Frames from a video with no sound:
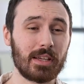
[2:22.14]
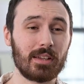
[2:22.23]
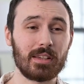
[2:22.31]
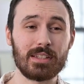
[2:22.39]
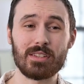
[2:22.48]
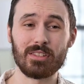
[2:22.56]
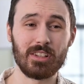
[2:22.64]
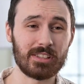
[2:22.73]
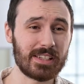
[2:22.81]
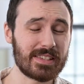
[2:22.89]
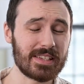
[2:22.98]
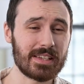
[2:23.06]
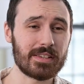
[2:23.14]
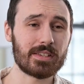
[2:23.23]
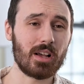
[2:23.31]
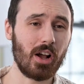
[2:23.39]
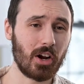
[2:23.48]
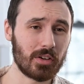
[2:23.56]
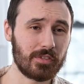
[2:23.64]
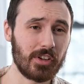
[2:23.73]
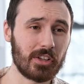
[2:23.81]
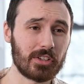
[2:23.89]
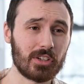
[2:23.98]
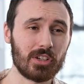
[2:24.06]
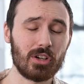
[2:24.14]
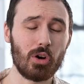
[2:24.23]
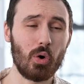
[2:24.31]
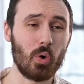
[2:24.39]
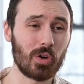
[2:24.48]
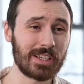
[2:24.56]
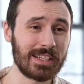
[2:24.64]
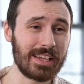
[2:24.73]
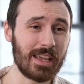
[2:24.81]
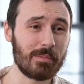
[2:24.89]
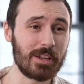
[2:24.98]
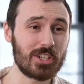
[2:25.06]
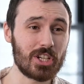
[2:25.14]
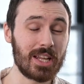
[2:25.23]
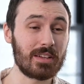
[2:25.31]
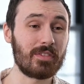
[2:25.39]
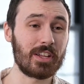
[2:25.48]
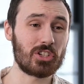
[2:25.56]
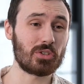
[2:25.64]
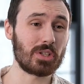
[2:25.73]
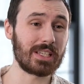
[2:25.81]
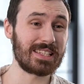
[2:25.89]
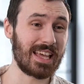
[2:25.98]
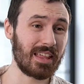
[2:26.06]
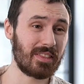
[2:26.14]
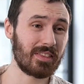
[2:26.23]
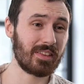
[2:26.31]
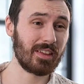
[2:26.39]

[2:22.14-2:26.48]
that can lead to lung disease, heart failure, organ damage, and eventually death.